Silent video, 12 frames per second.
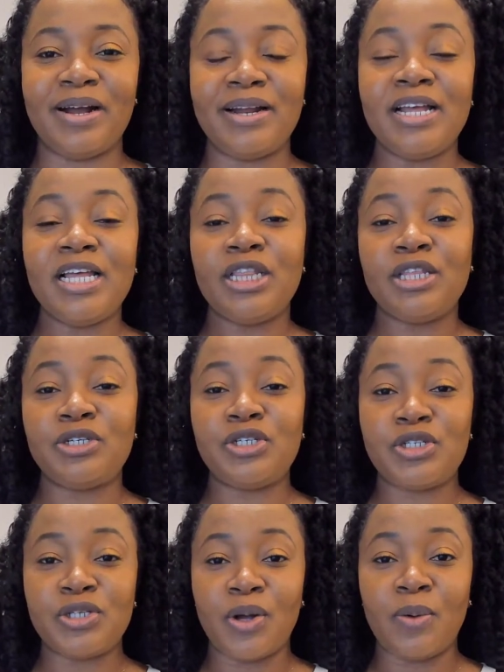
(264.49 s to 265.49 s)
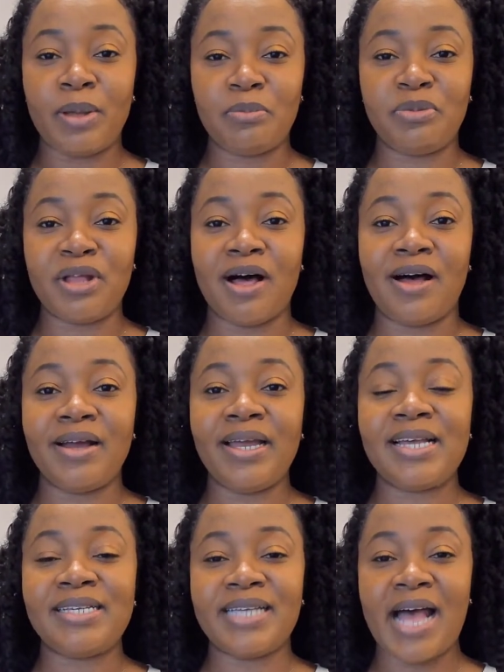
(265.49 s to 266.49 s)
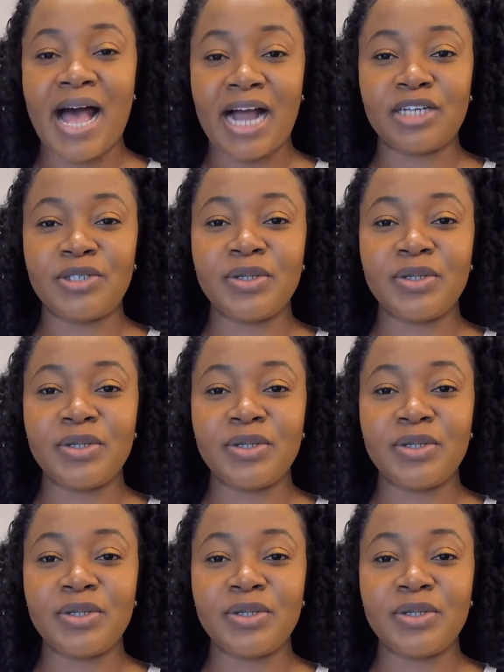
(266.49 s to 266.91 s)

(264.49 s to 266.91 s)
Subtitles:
The Showit blog is actually